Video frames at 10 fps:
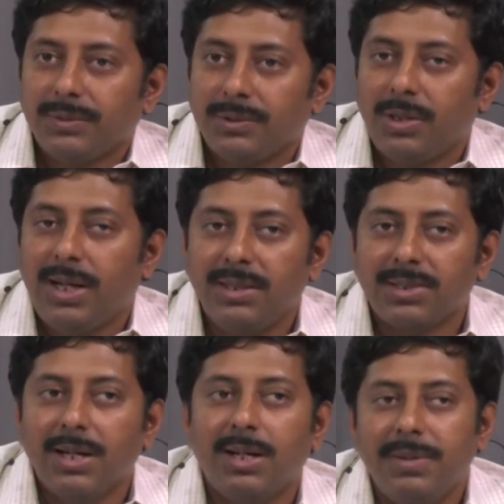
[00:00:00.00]
So you take the
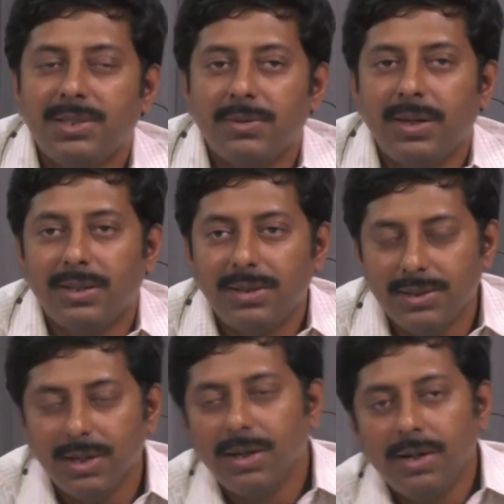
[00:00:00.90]
standard basis vectors,
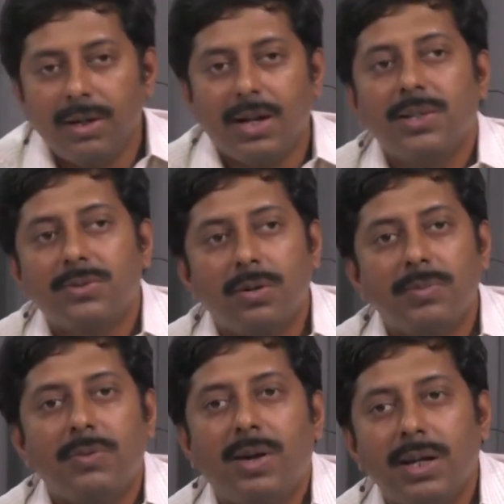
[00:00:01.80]
transform
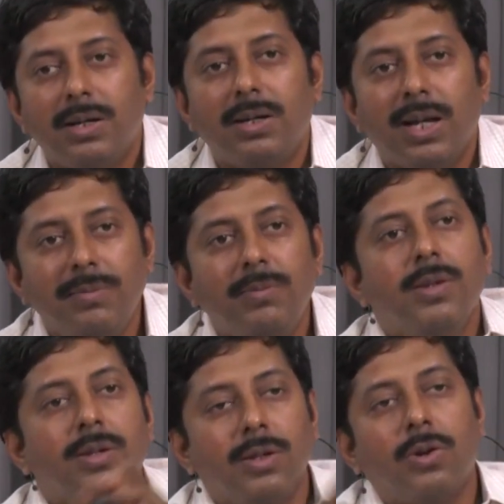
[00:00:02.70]
it one at a time,
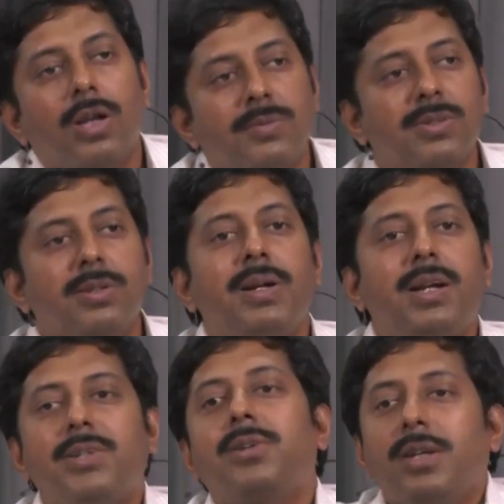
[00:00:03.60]
the columns of the
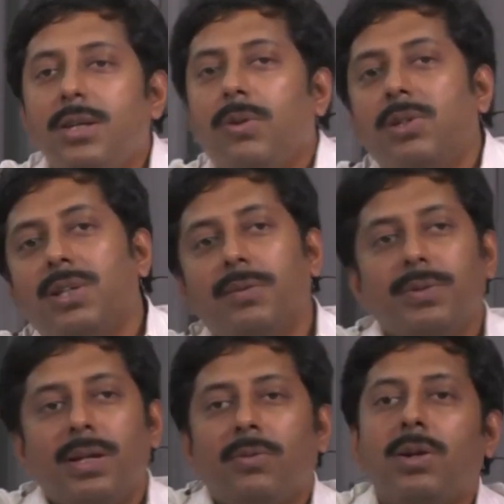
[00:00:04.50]
matrix will tell you what is
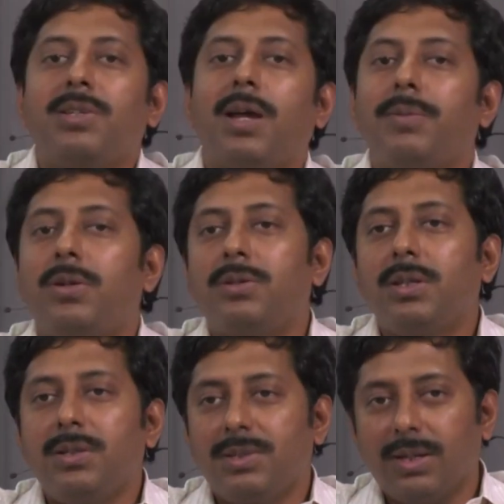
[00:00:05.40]
happening, what has happened to the
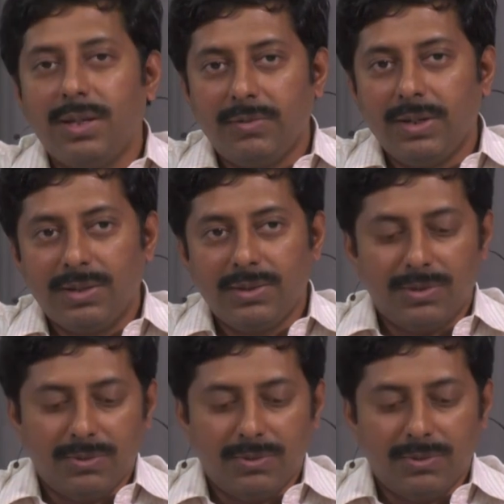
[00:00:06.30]
resulting vectors.